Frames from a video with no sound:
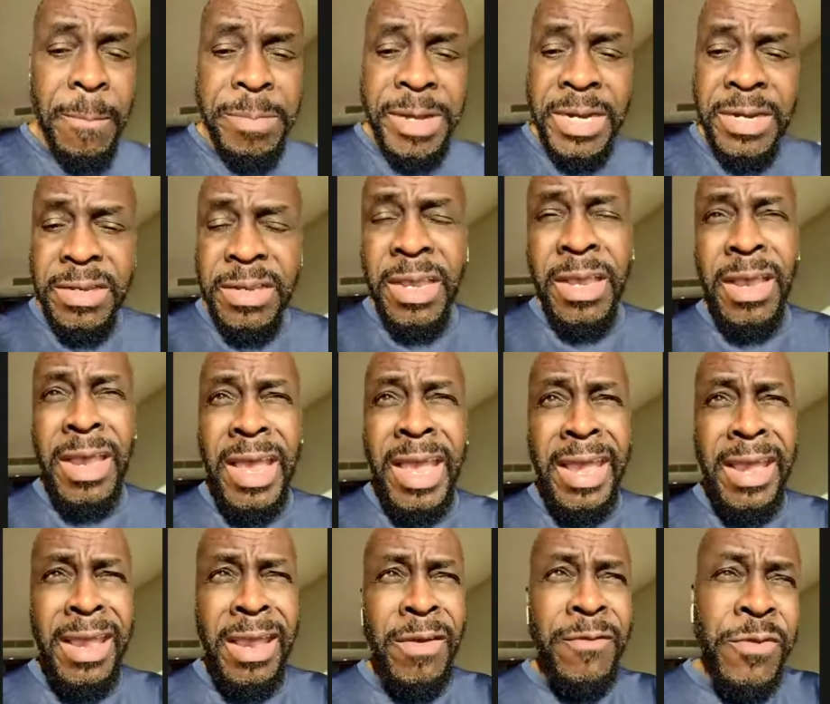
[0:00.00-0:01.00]
But
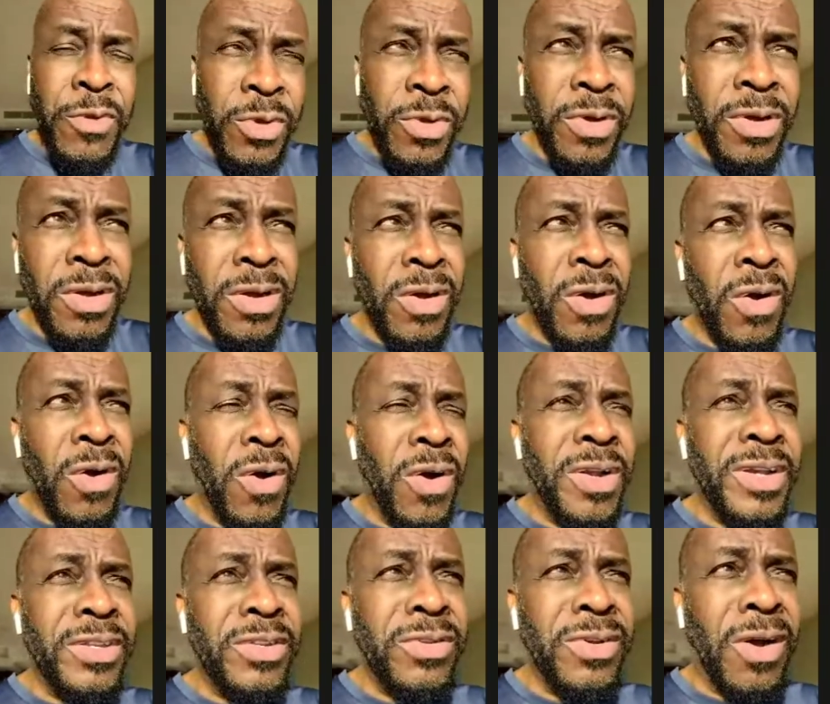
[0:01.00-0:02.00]
if you're
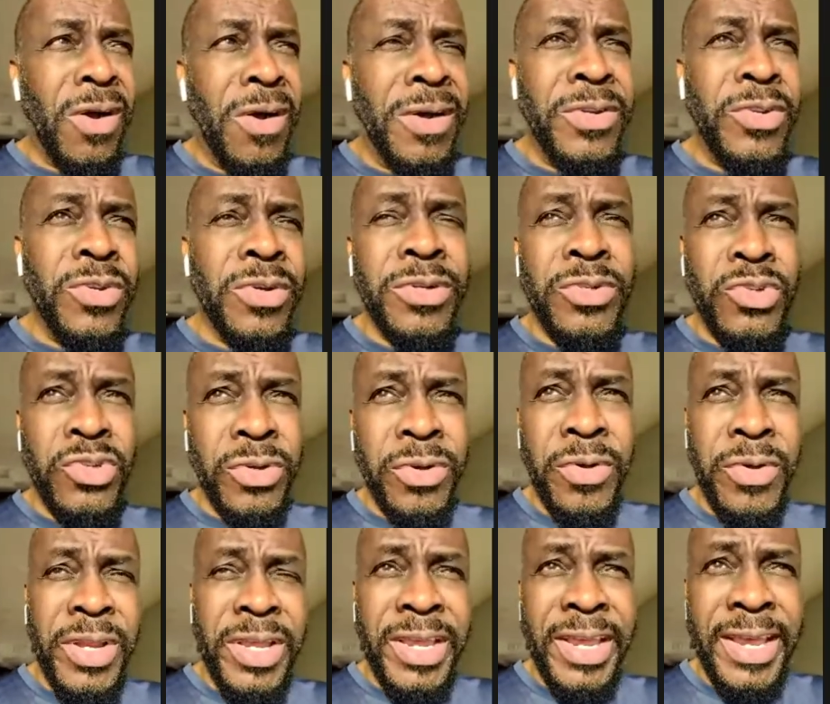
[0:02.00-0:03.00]
on your
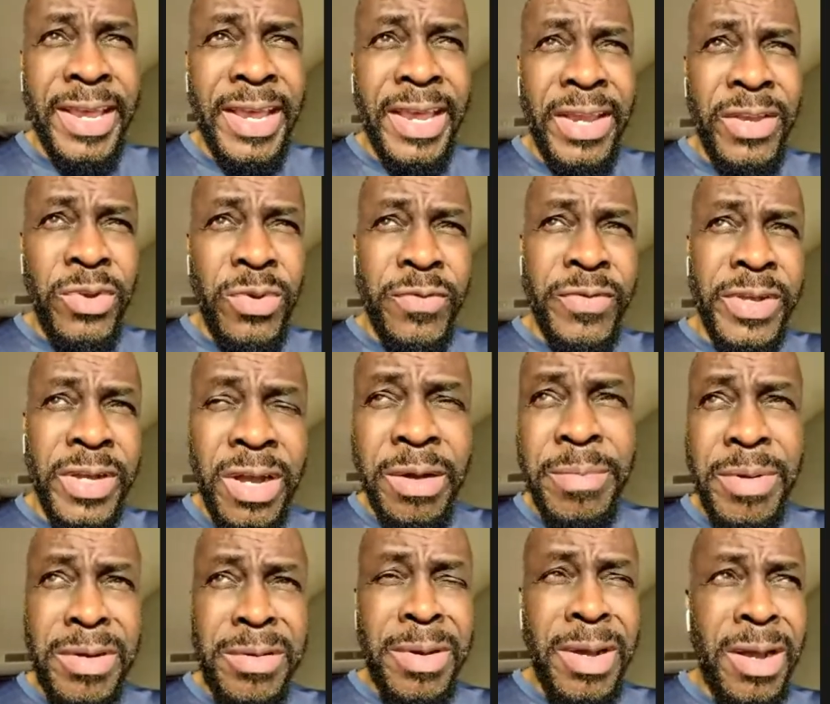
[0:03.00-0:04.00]
journey and you've
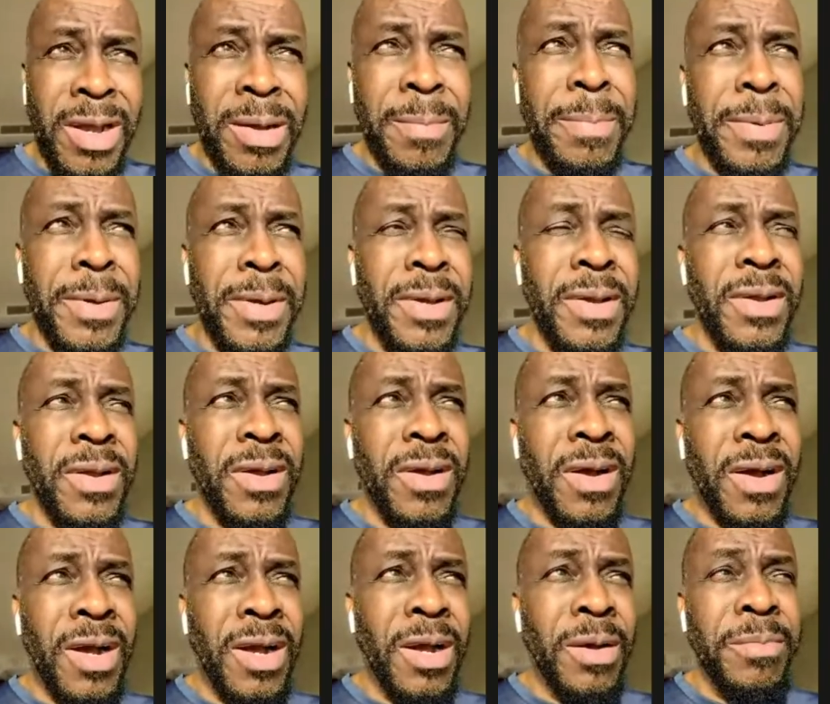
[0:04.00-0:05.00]
come up
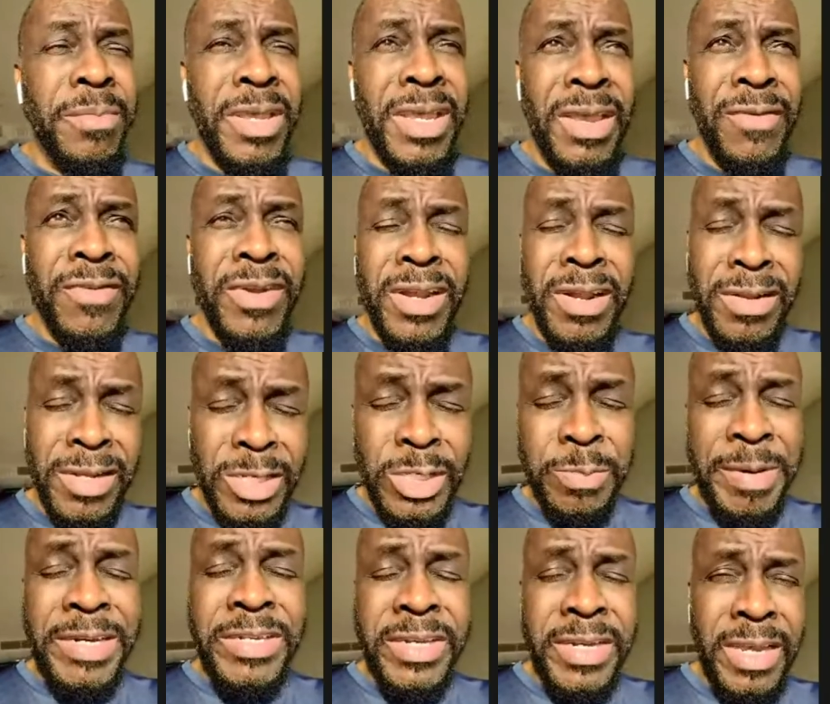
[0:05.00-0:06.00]

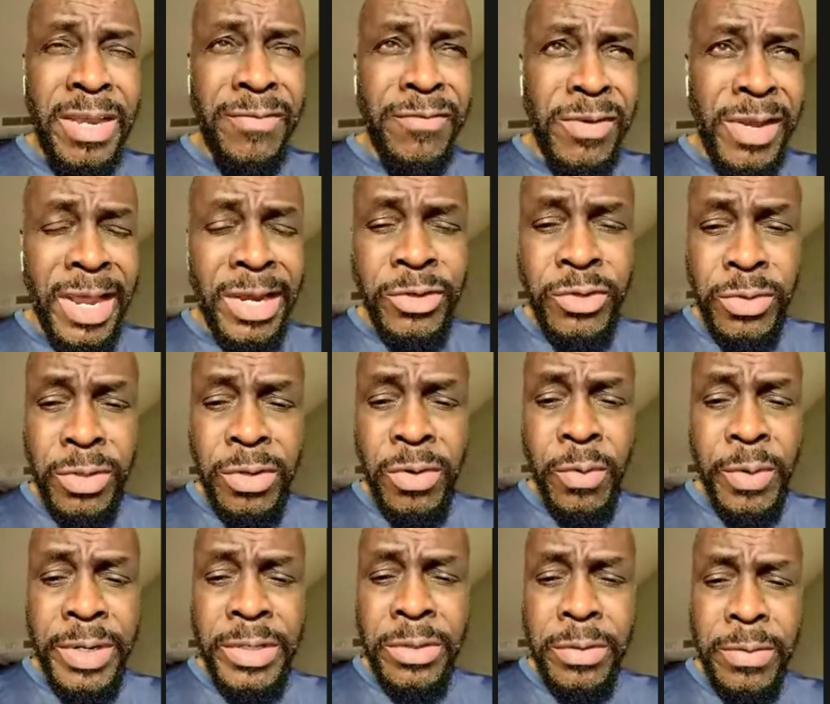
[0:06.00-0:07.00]
Especially if as you're
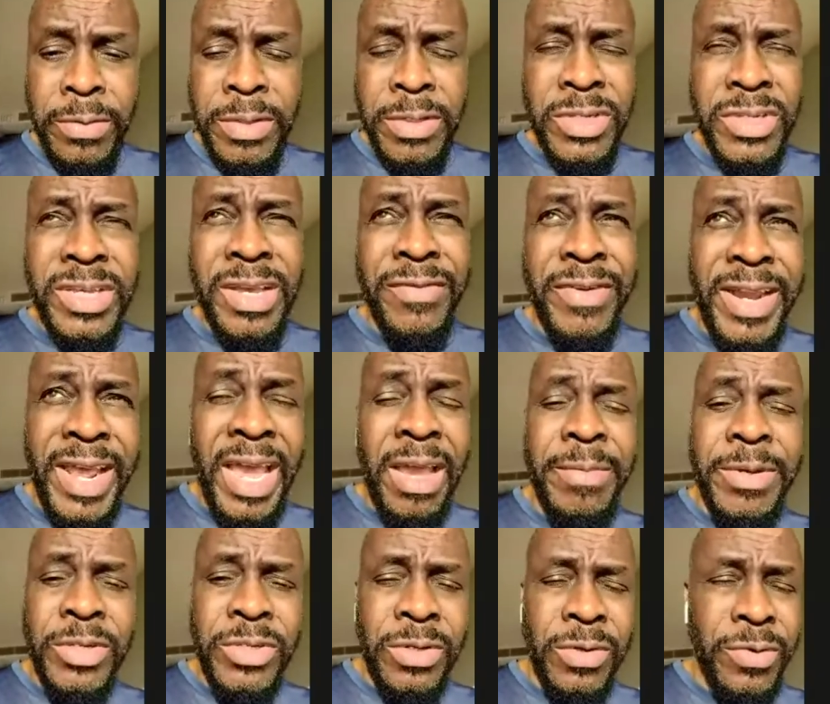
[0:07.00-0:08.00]
going through the 7
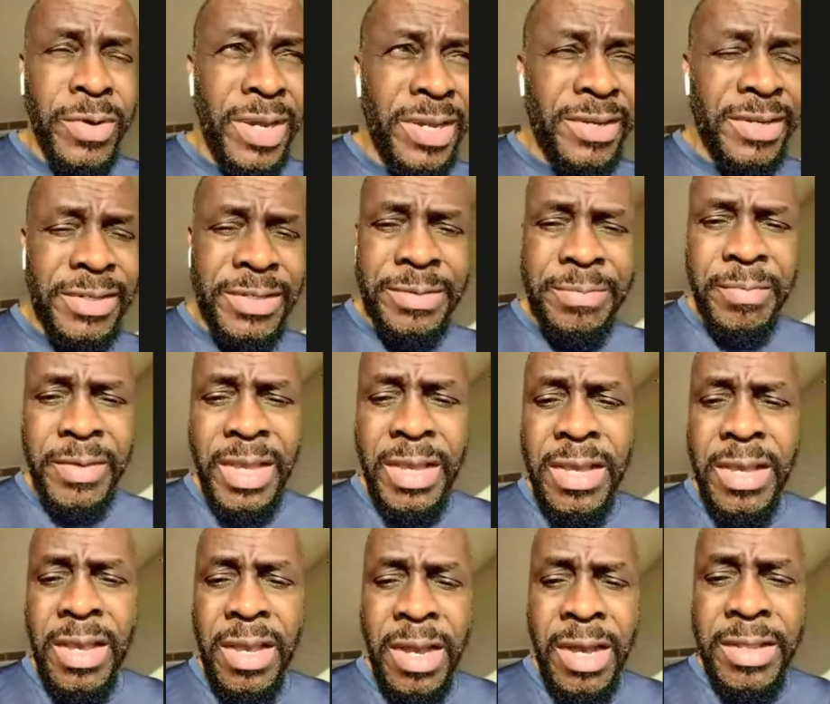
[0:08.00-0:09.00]
habits to greatness.
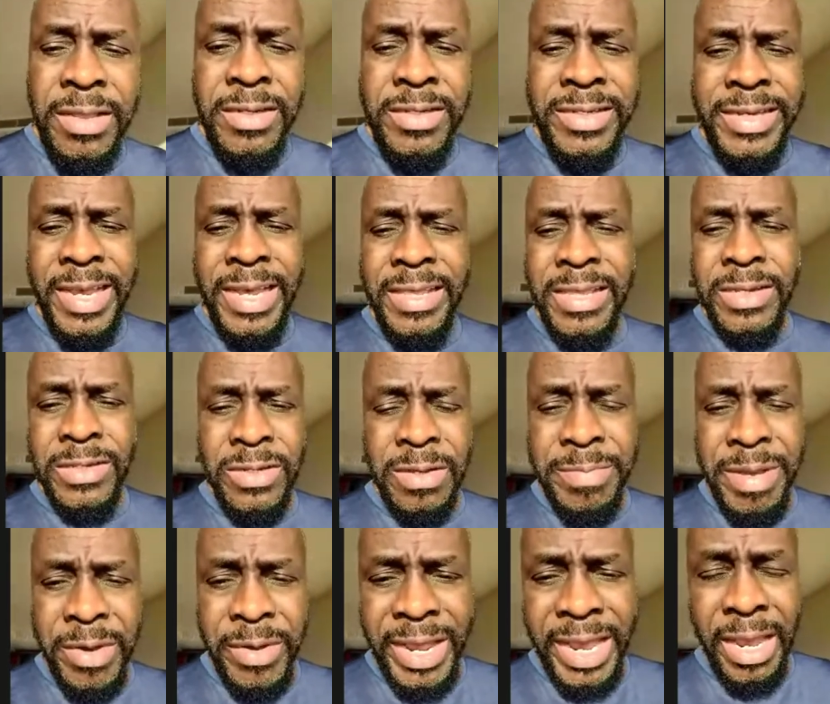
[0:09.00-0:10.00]
Understand this
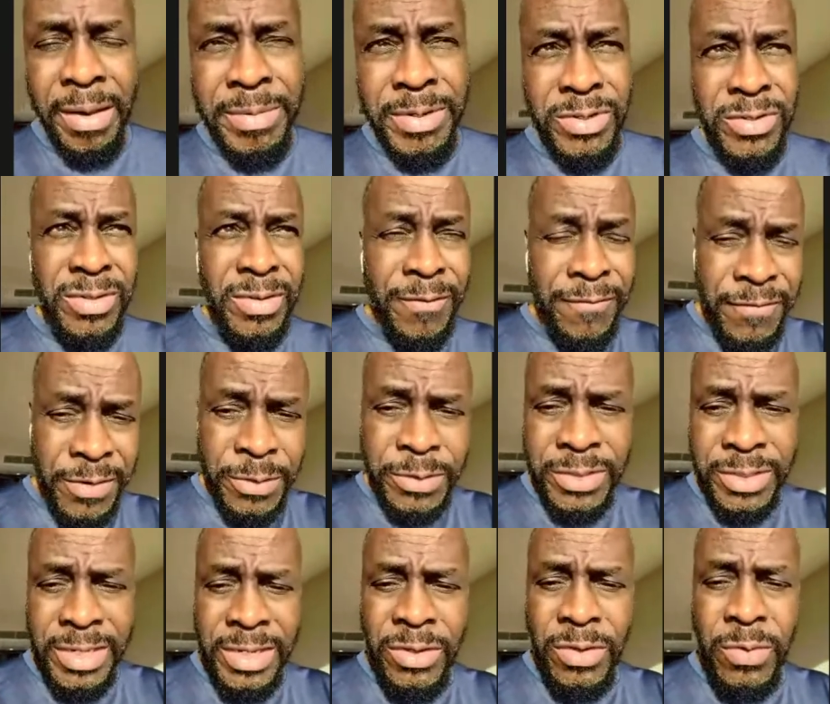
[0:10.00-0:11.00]
about habits. The
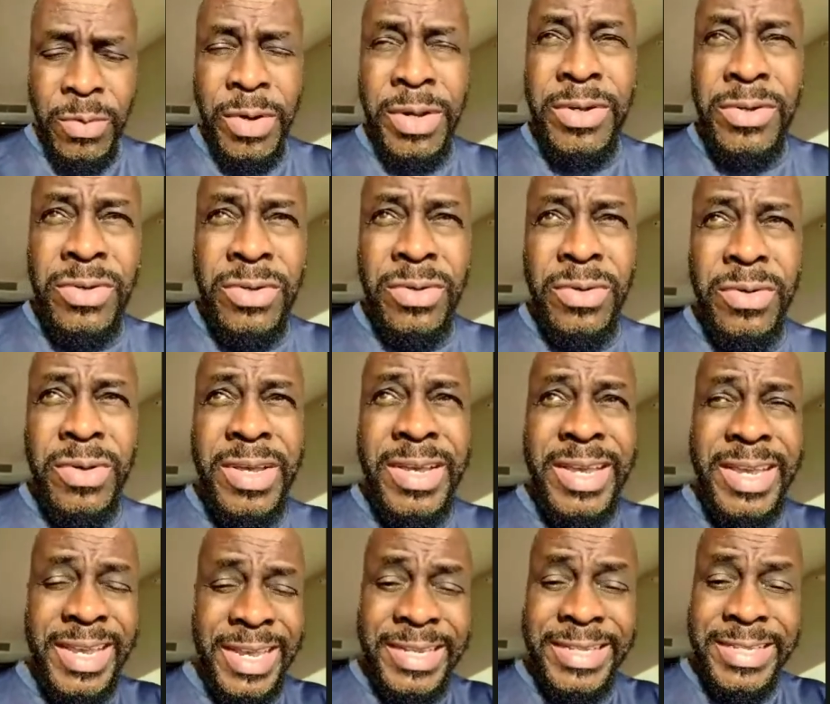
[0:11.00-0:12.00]
first thing you want to do
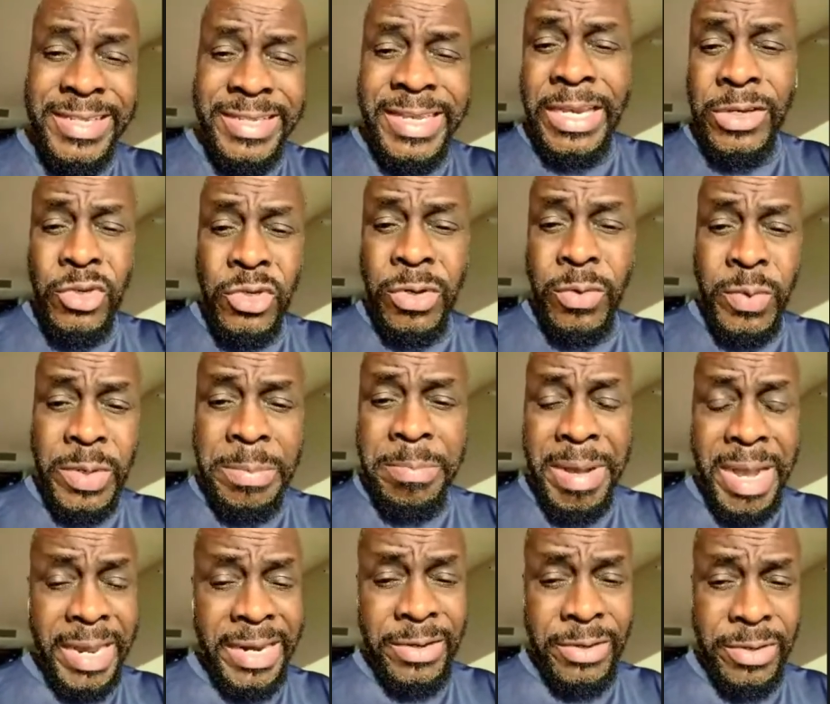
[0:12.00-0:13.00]
is set your
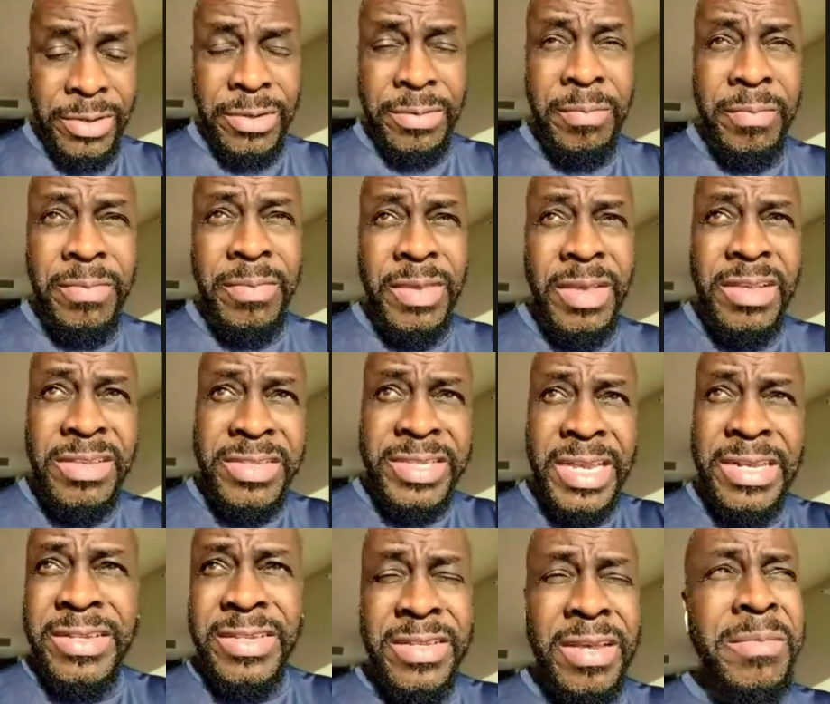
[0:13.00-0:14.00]
reminder.
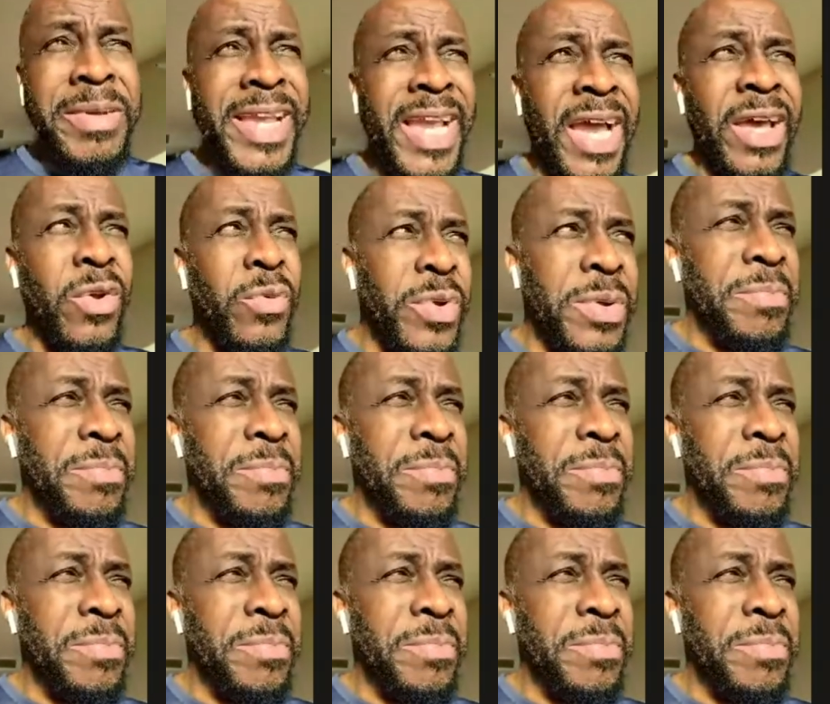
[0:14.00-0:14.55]
Set some kind of